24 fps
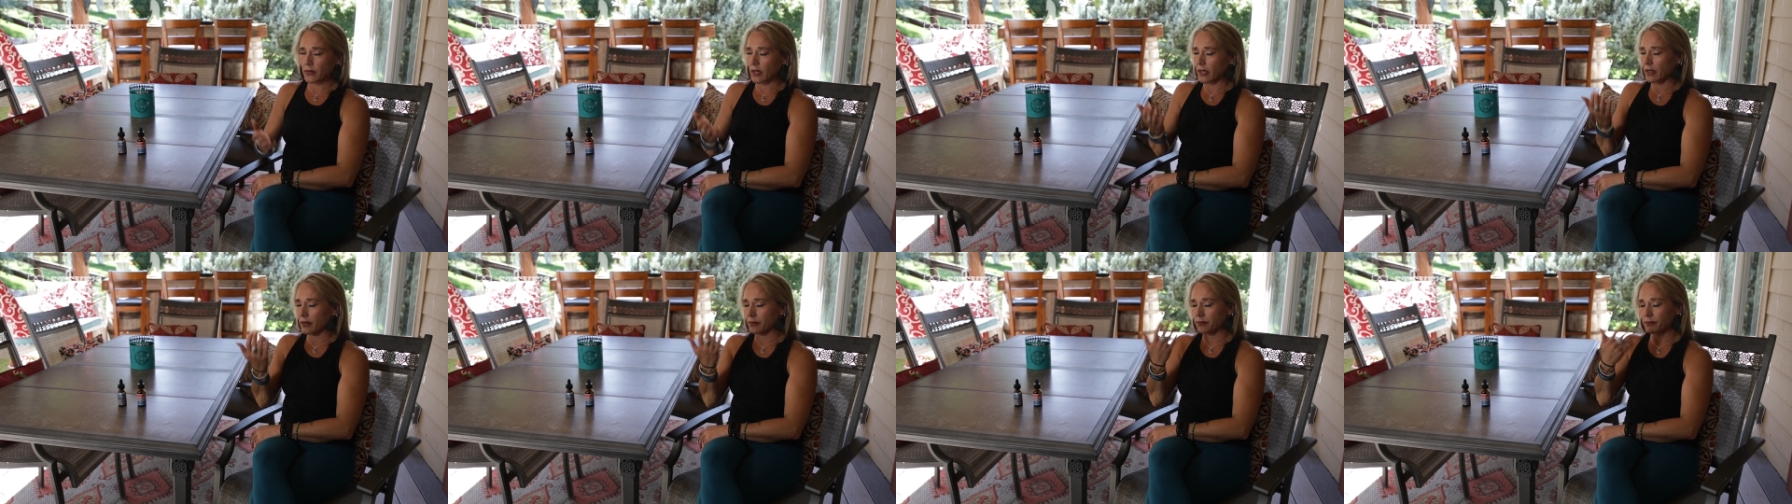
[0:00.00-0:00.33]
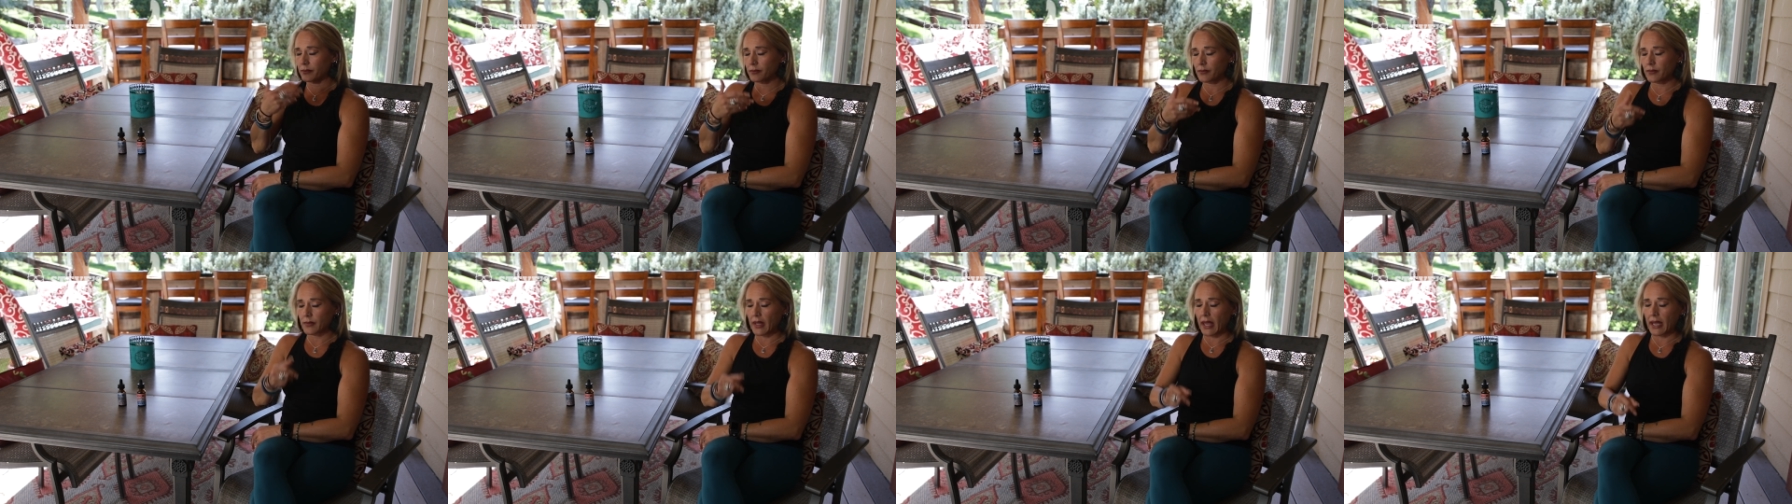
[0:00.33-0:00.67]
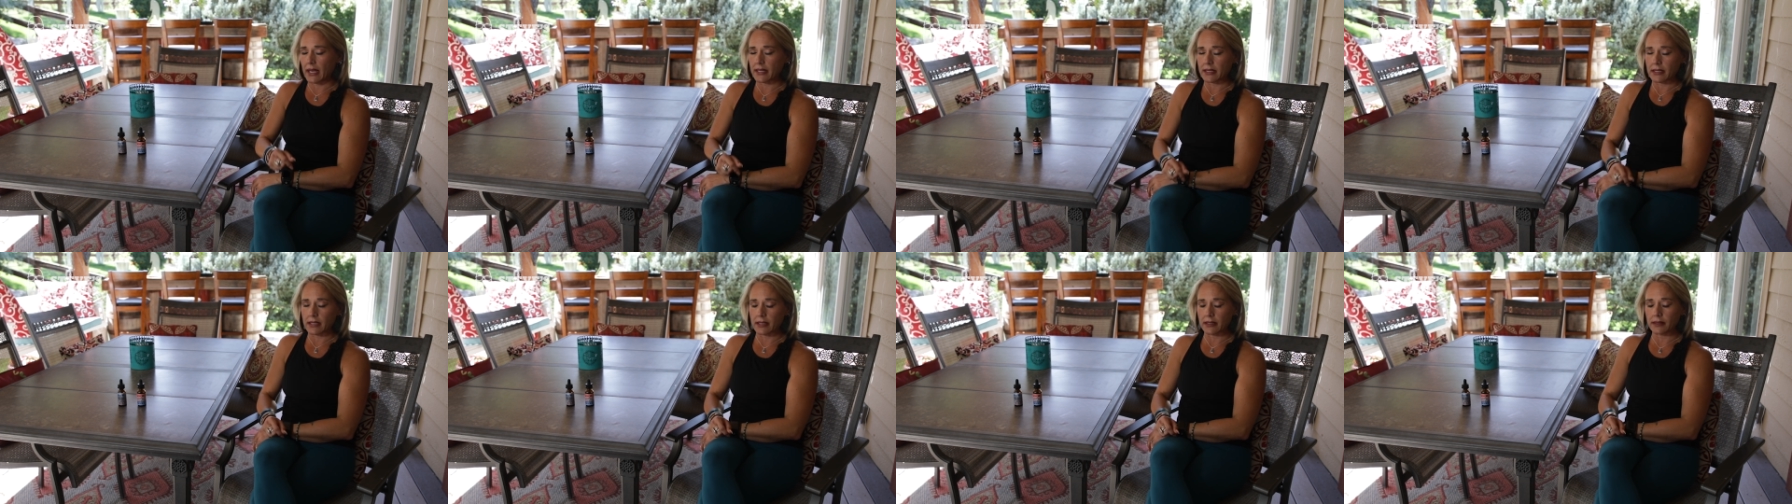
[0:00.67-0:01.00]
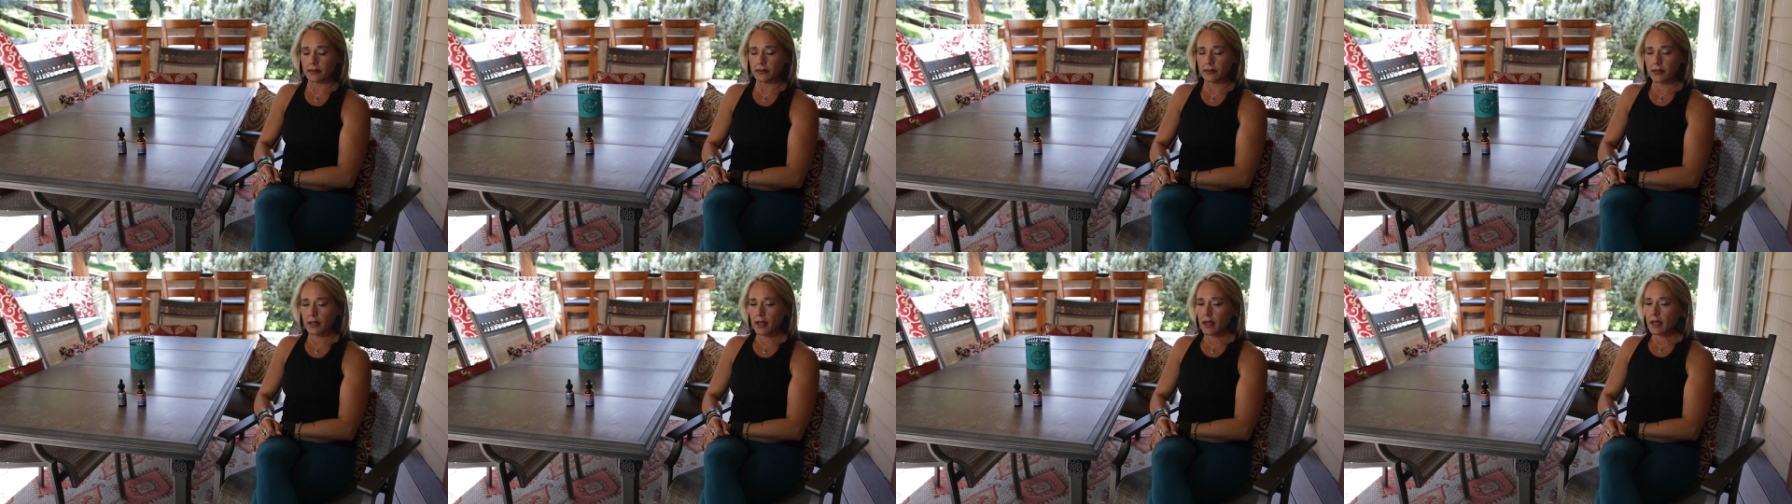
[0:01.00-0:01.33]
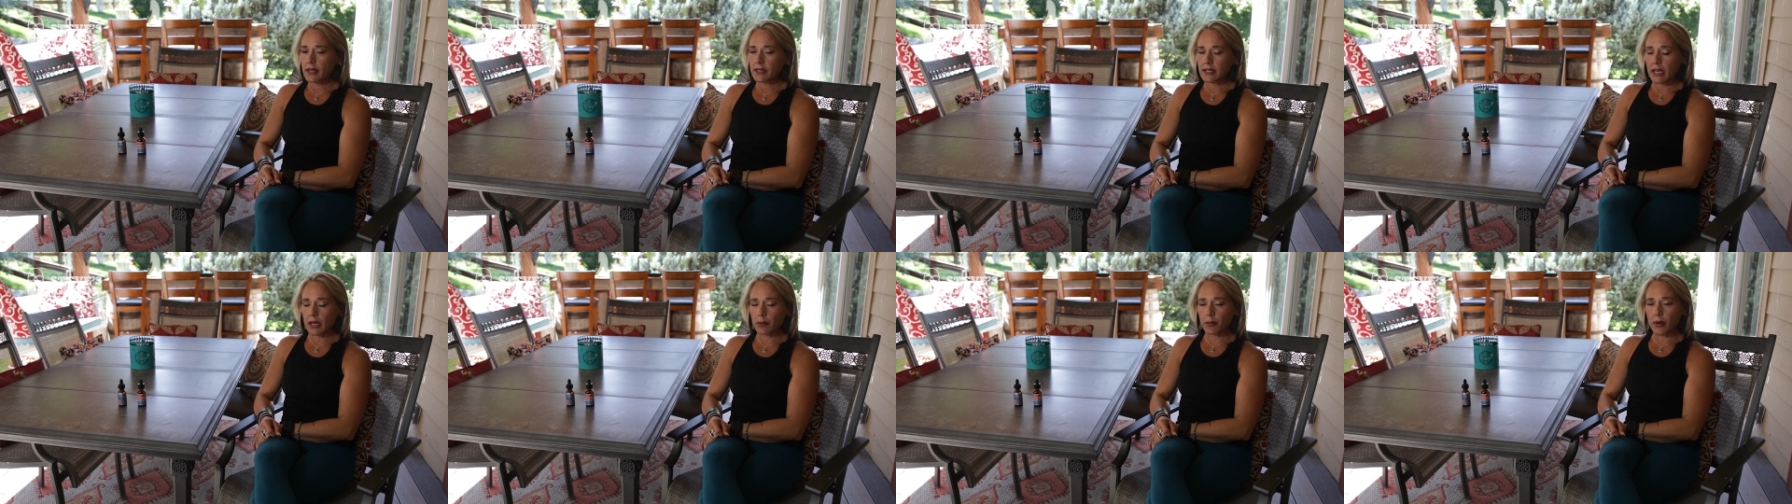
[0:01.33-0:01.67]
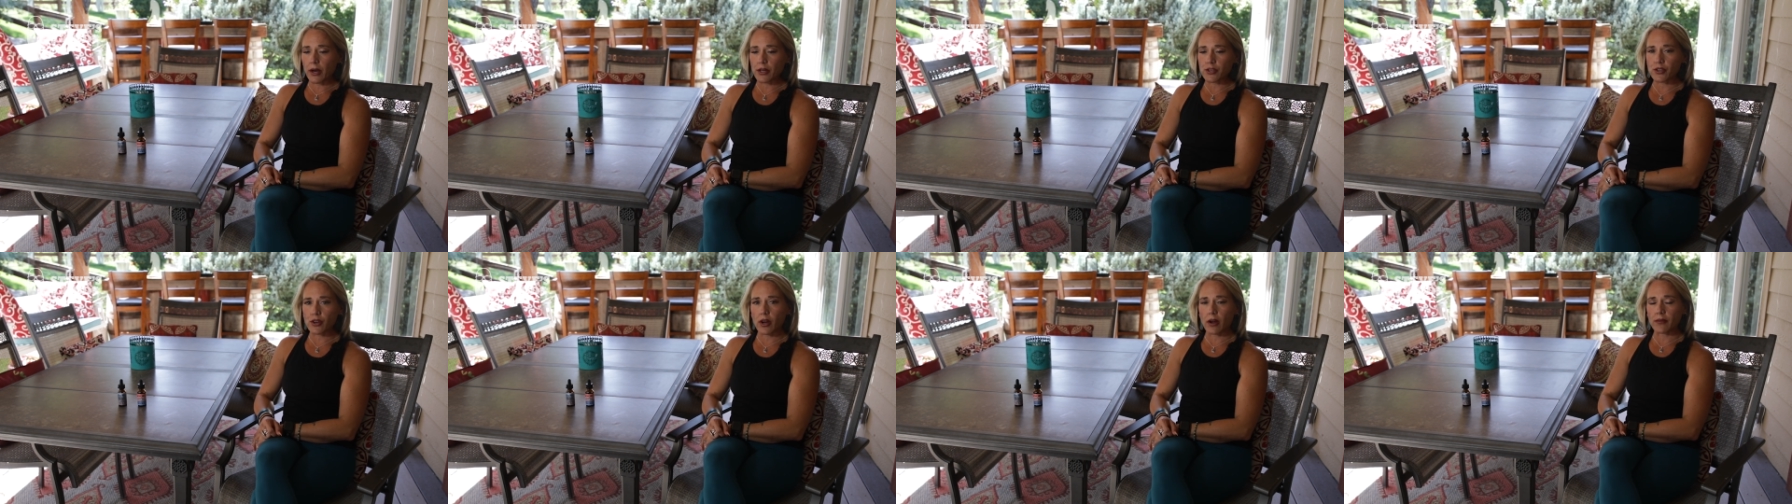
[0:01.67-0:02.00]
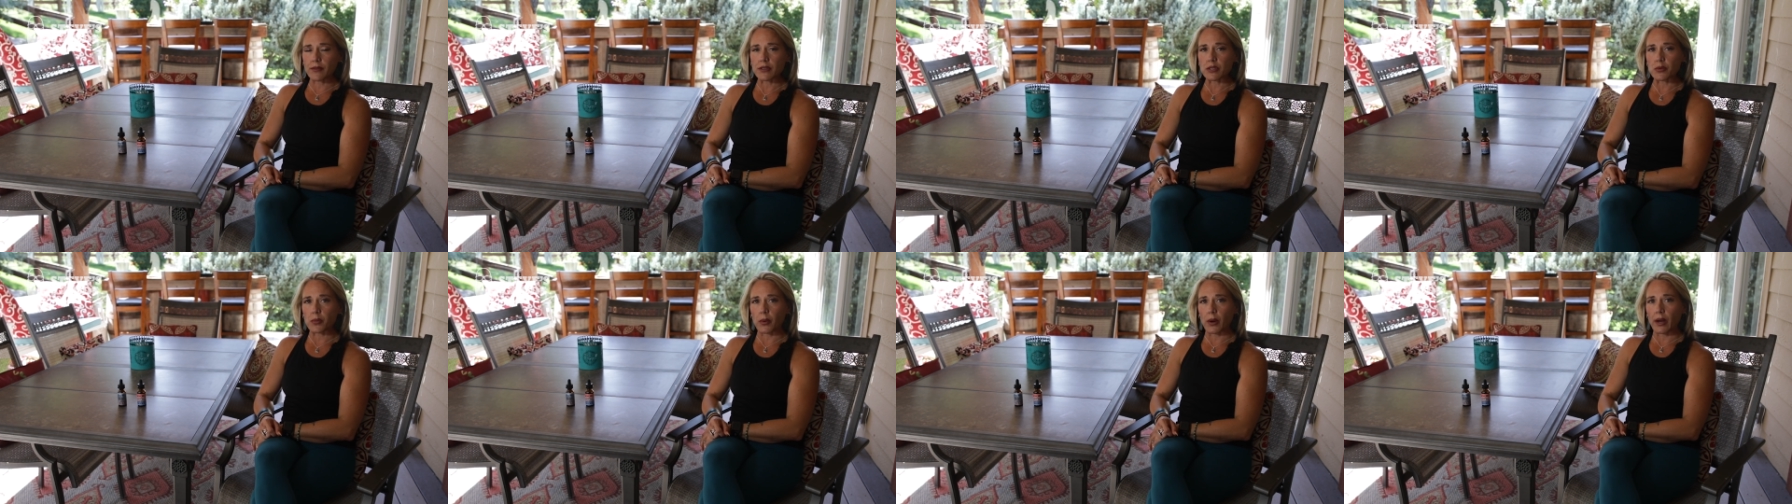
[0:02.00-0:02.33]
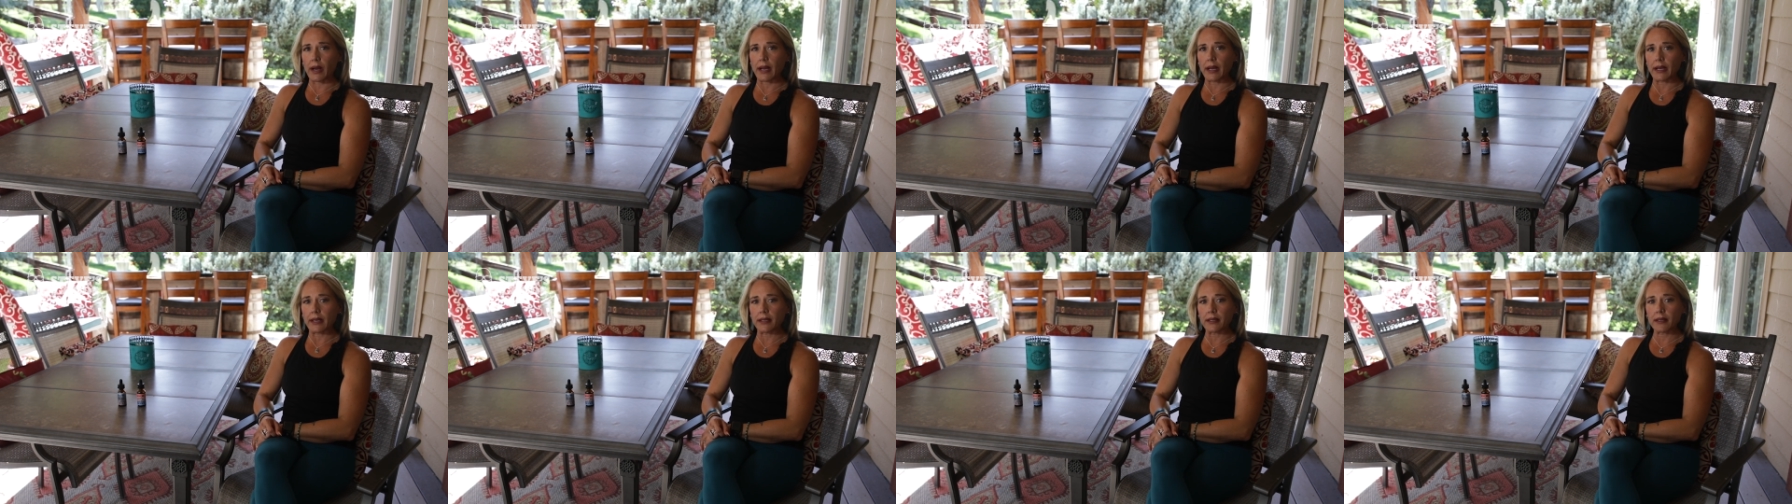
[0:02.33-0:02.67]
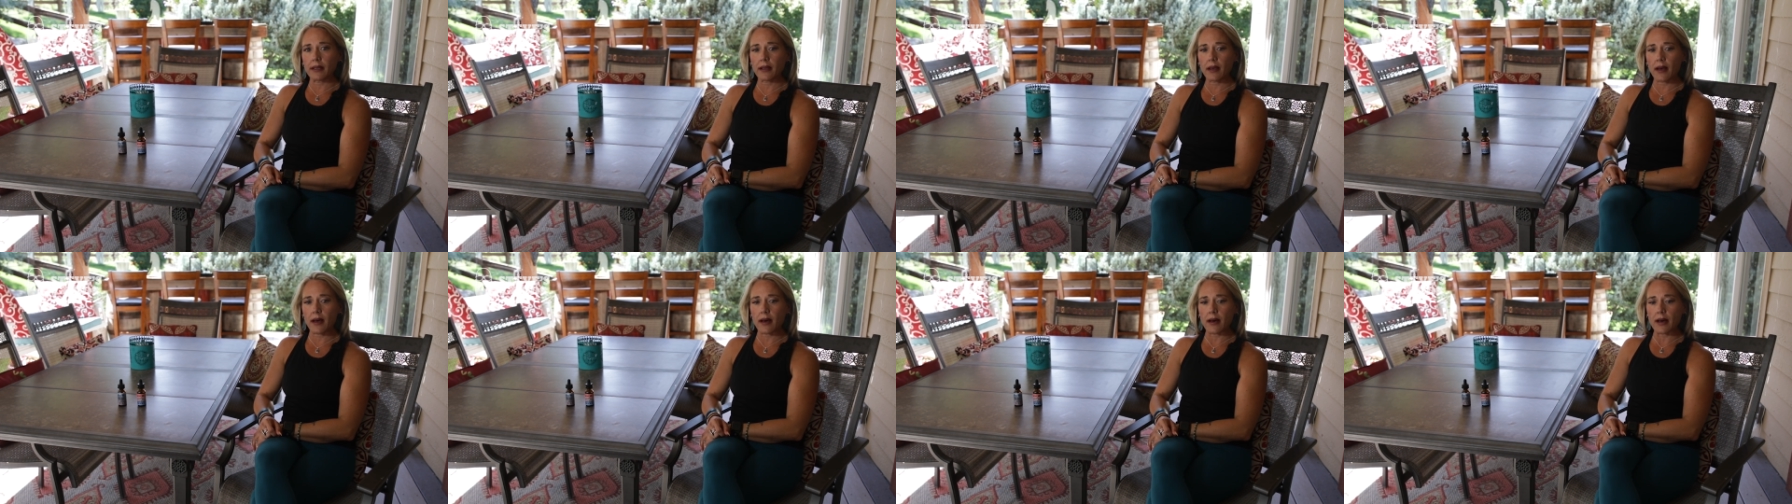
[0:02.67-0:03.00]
They had to take pressure off his brain.